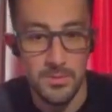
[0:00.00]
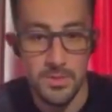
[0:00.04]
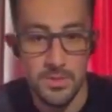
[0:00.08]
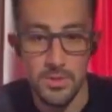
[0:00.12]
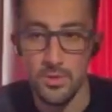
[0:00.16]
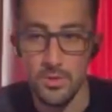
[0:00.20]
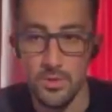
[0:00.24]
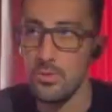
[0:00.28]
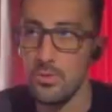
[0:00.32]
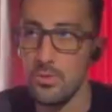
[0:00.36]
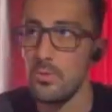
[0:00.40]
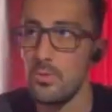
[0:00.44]

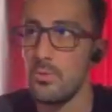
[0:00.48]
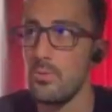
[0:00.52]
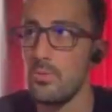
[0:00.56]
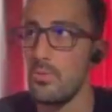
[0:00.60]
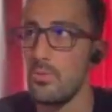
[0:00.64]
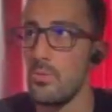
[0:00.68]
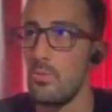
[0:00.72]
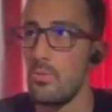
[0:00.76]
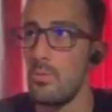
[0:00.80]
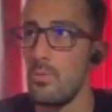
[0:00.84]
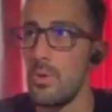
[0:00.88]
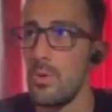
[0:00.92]
So
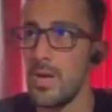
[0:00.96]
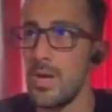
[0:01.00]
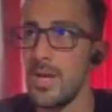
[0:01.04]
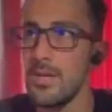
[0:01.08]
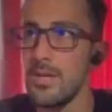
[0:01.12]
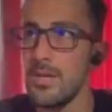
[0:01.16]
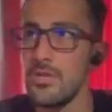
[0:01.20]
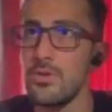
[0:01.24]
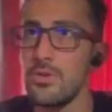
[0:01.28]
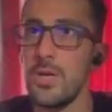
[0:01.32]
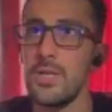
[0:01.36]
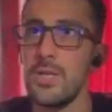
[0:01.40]
what
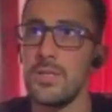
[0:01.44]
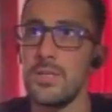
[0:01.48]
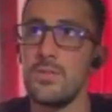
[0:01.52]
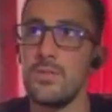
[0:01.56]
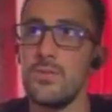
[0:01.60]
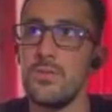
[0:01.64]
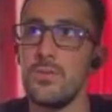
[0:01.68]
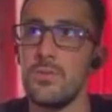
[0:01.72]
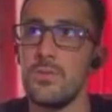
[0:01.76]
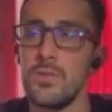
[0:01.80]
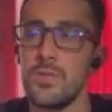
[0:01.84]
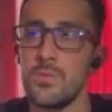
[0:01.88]
I try to
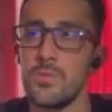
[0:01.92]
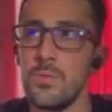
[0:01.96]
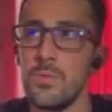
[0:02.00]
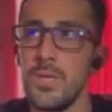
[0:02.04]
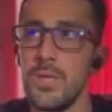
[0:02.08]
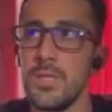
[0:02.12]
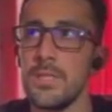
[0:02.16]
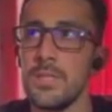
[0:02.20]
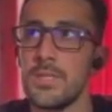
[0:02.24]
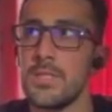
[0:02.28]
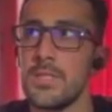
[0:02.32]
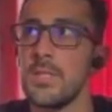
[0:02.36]
do as
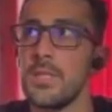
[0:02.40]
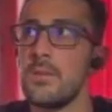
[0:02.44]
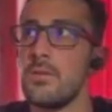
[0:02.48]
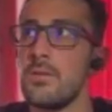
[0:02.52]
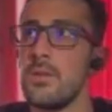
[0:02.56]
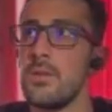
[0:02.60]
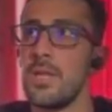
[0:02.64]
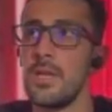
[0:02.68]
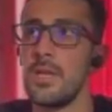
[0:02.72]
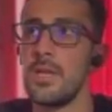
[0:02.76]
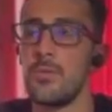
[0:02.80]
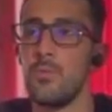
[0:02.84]
well is that,
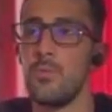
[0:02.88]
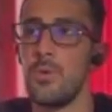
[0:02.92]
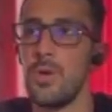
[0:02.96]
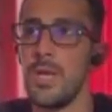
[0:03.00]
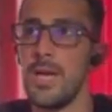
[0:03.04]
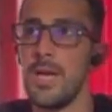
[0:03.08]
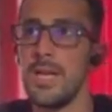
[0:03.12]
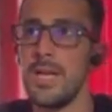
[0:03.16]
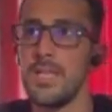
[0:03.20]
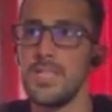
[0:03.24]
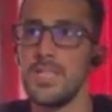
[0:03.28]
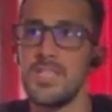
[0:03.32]
like,
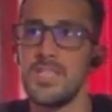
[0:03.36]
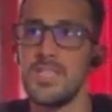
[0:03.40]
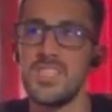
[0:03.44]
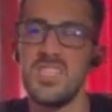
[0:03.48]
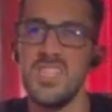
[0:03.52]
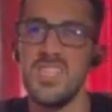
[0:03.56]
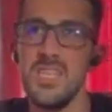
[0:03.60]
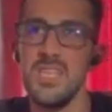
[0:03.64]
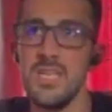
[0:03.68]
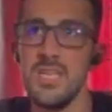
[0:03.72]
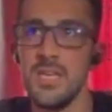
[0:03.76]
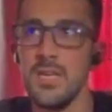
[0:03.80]
when I
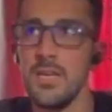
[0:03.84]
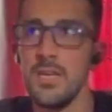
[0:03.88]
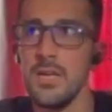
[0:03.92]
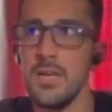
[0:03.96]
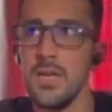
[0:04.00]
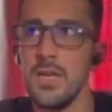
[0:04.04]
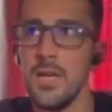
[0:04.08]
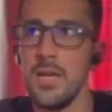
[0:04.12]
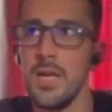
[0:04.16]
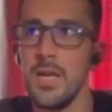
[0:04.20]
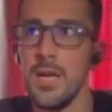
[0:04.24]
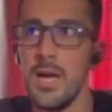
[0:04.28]
see
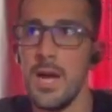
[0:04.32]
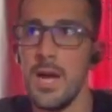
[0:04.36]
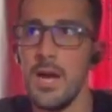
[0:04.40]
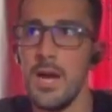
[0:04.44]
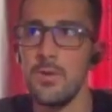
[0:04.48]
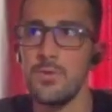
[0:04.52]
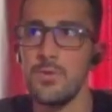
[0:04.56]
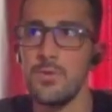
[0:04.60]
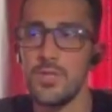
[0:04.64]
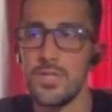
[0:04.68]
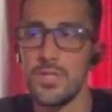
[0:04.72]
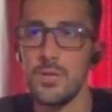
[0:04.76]

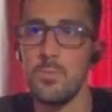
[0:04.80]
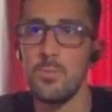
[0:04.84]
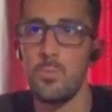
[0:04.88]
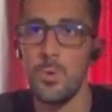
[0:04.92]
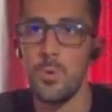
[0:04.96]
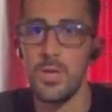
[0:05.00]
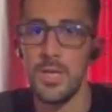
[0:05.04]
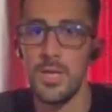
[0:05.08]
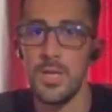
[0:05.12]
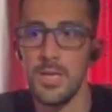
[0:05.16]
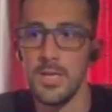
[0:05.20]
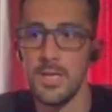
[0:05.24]
how
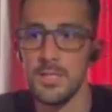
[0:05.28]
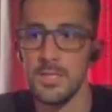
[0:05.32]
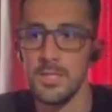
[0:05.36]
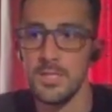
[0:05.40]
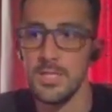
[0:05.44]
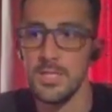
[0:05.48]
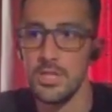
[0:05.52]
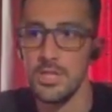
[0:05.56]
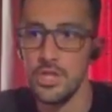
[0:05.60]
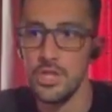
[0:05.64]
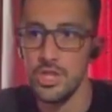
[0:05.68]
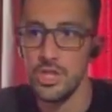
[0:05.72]
someone
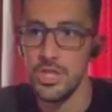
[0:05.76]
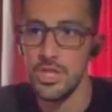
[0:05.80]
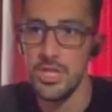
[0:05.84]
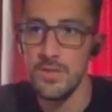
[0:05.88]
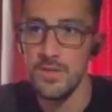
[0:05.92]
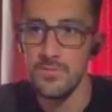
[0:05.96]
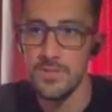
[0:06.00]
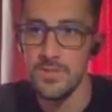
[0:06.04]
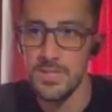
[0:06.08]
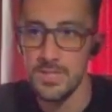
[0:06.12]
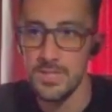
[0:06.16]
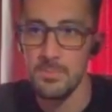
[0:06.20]
has
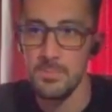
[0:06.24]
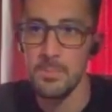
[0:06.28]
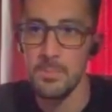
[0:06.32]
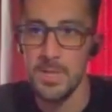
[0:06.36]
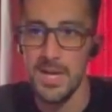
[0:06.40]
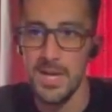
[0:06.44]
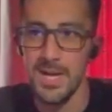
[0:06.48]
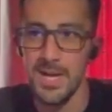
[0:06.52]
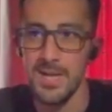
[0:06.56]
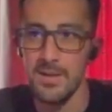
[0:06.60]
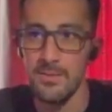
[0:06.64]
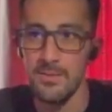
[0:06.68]
achieved some
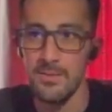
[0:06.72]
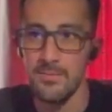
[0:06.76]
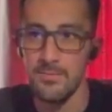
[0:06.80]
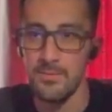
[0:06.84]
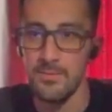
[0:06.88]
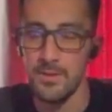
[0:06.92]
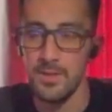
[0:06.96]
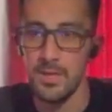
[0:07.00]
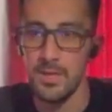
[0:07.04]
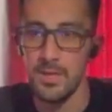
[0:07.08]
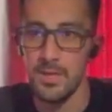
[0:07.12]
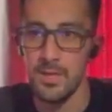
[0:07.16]
kind
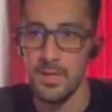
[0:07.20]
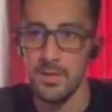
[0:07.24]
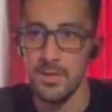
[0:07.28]
of